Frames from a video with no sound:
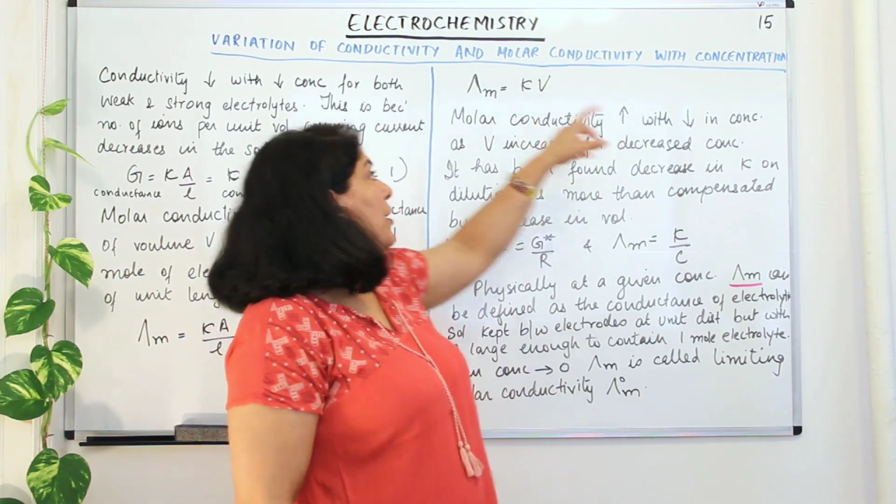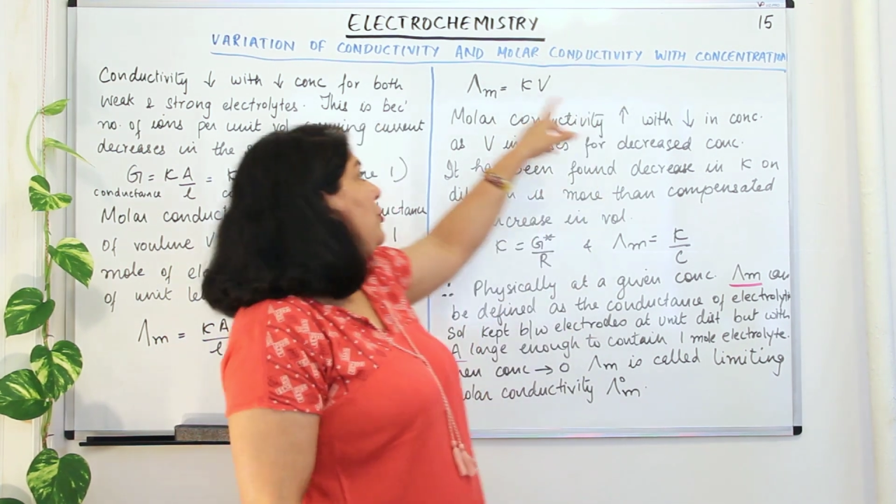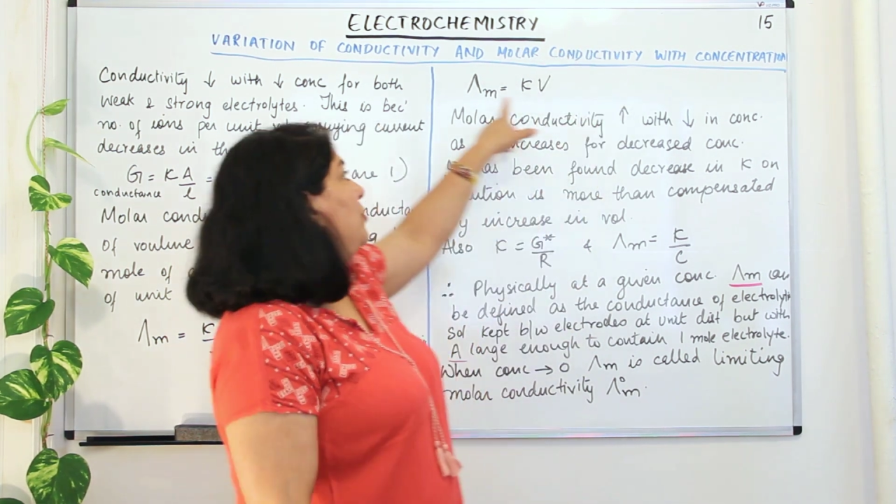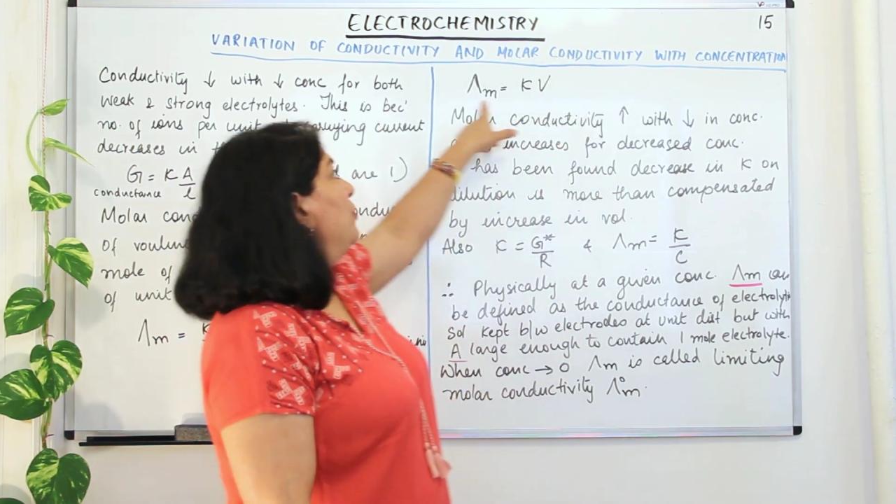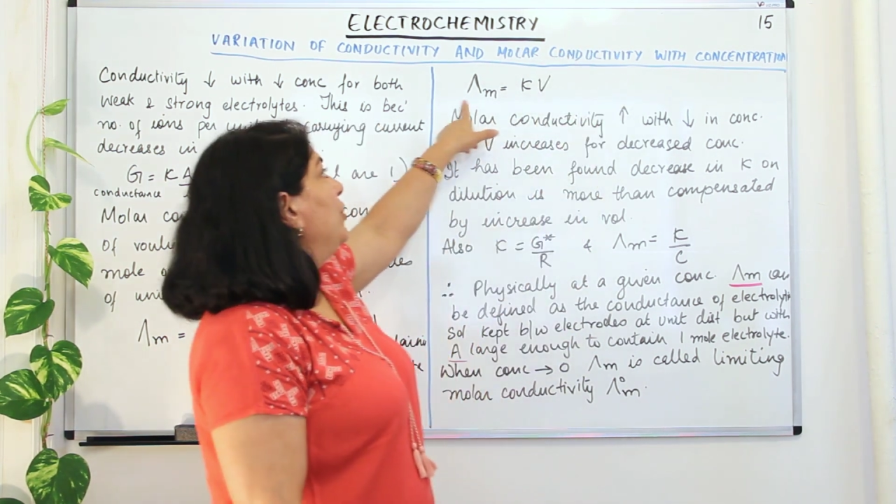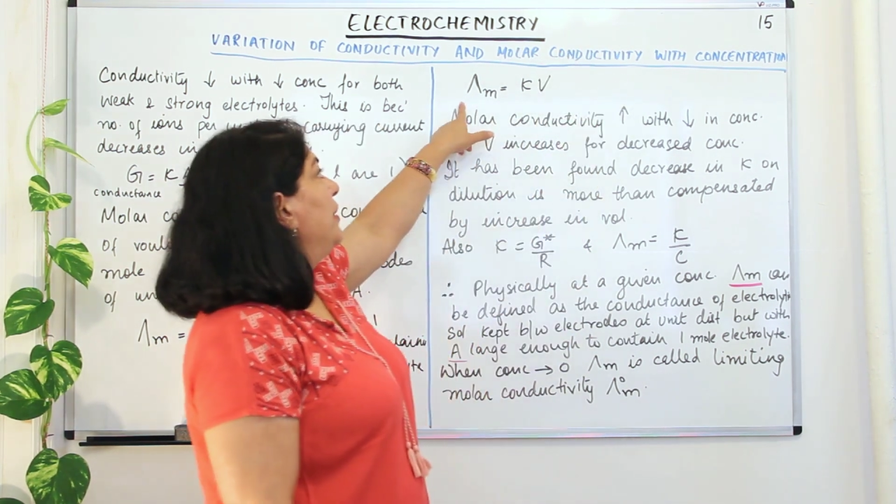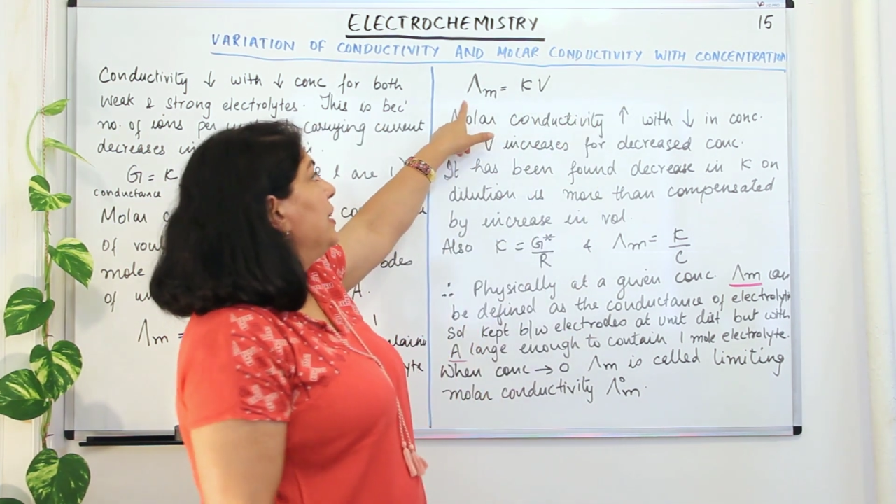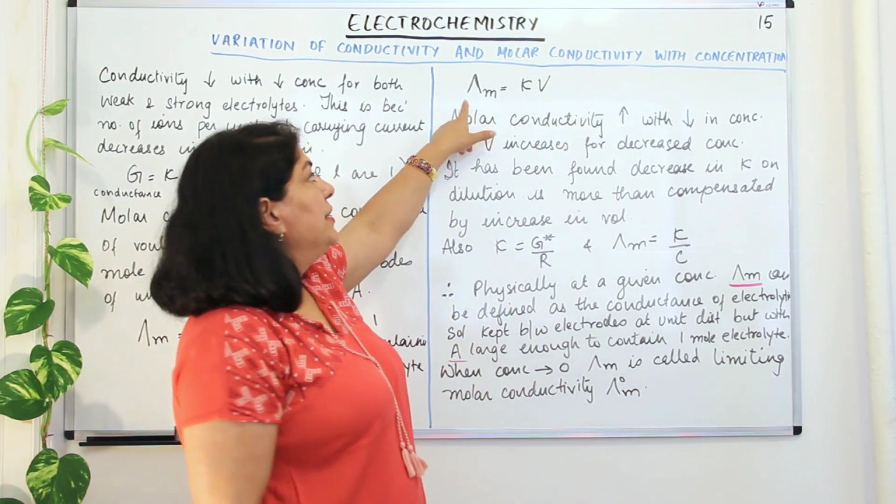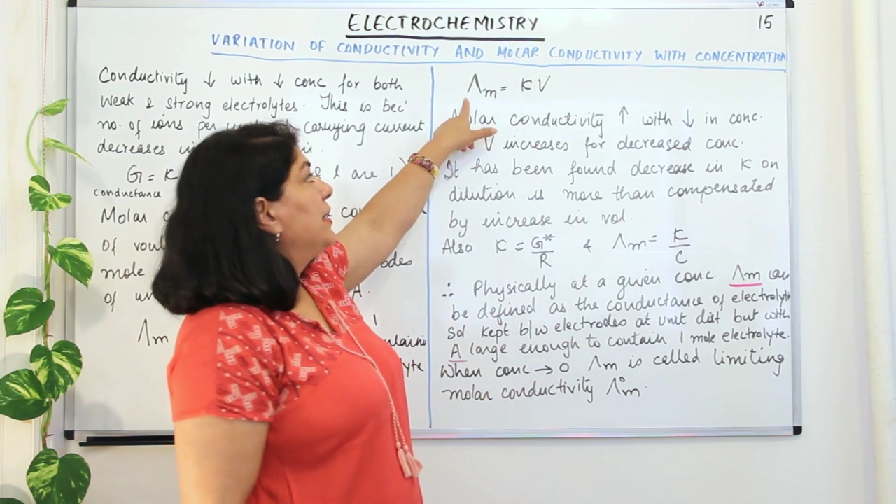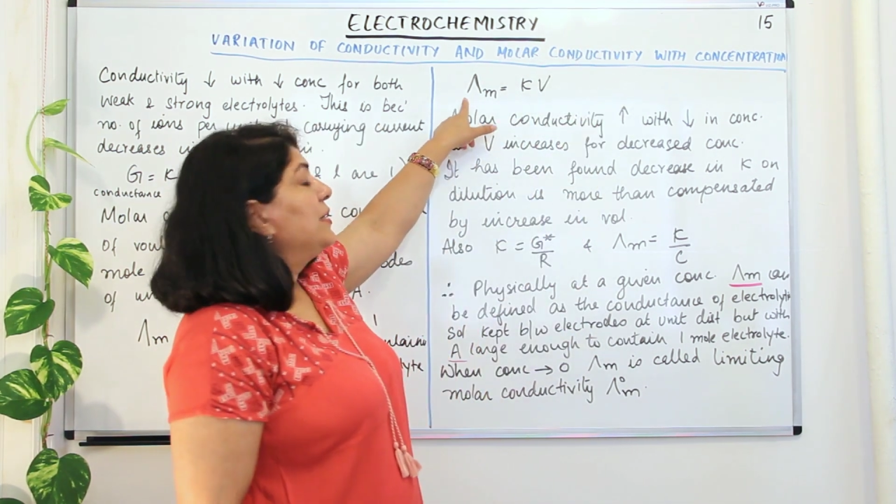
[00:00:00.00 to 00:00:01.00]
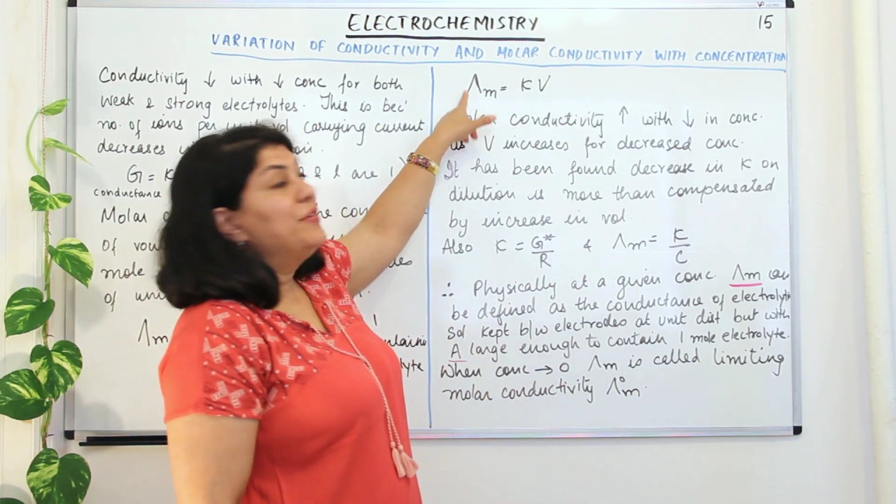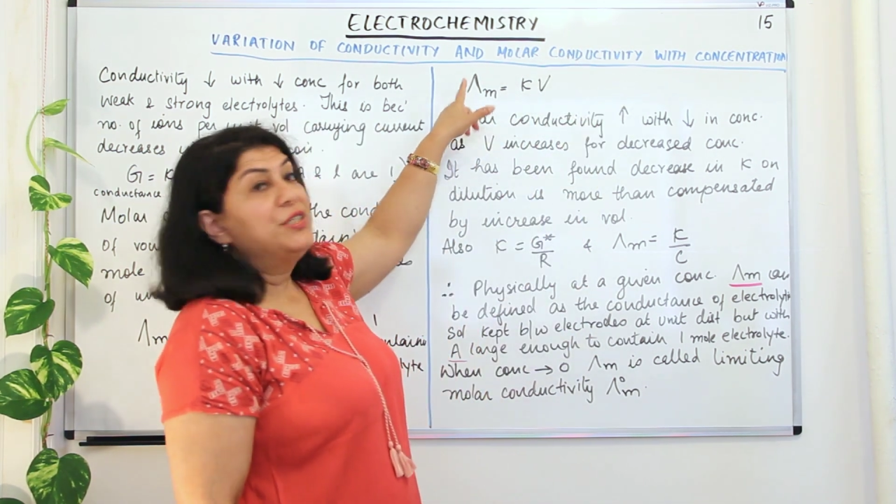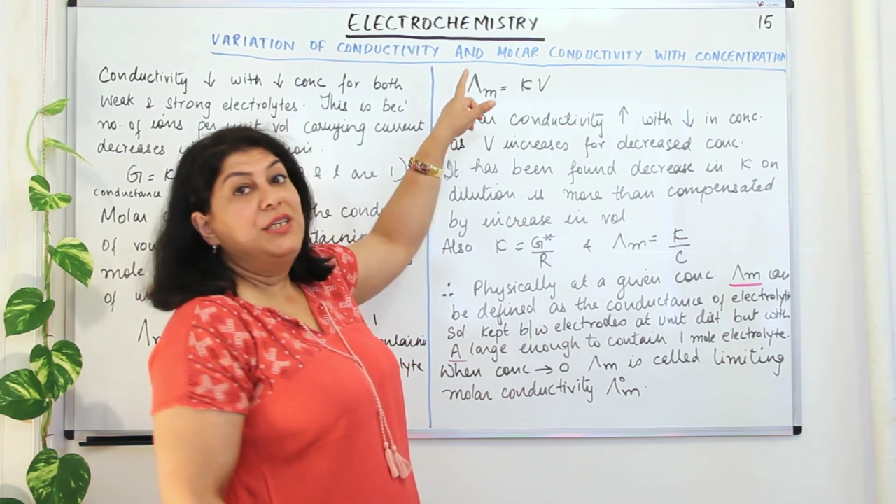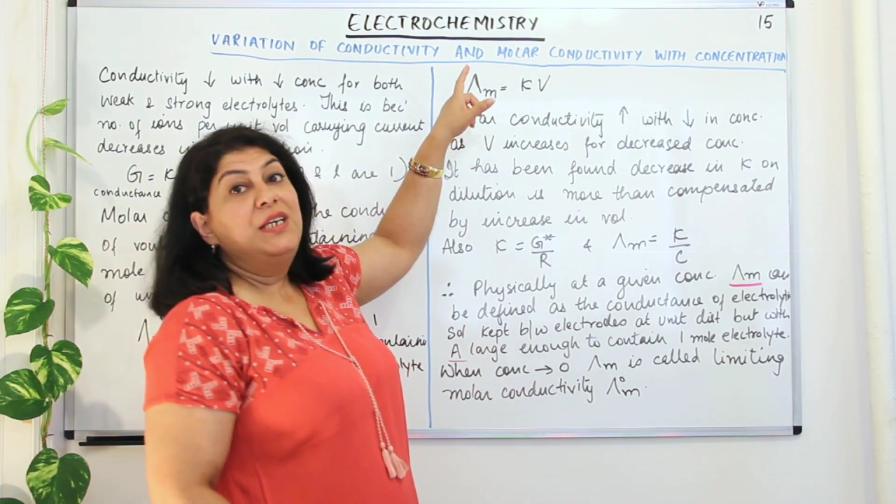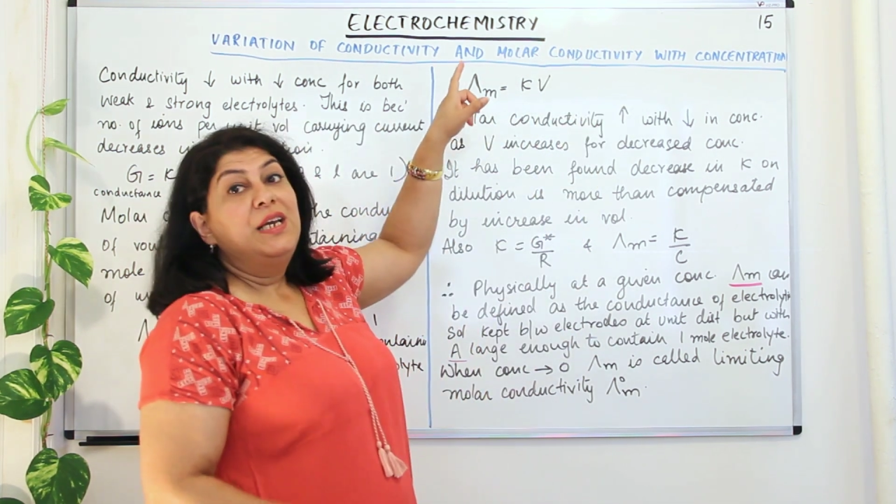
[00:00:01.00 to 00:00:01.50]
So molar
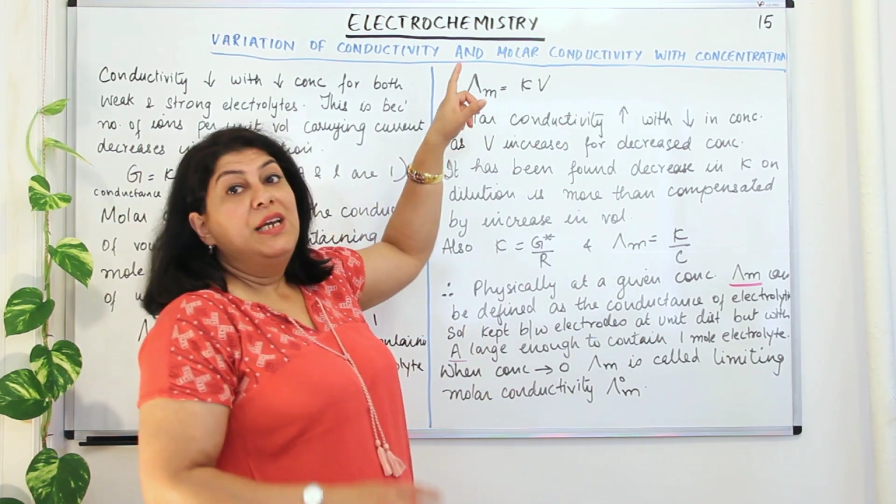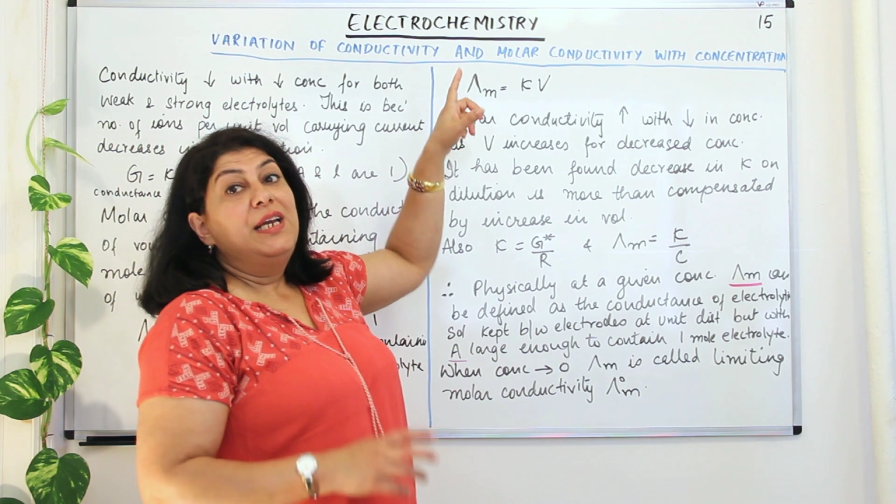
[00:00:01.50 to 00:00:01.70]
conductivity,